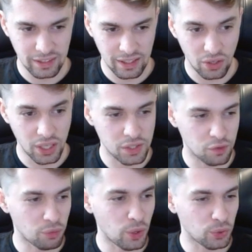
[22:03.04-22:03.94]

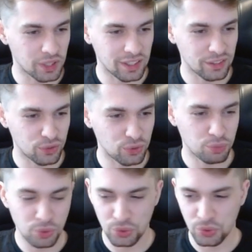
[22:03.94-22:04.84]
aggressive mode and good
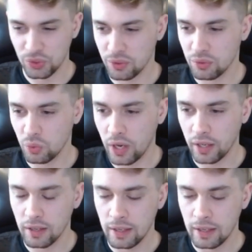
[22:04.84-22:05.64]
mood. You know why?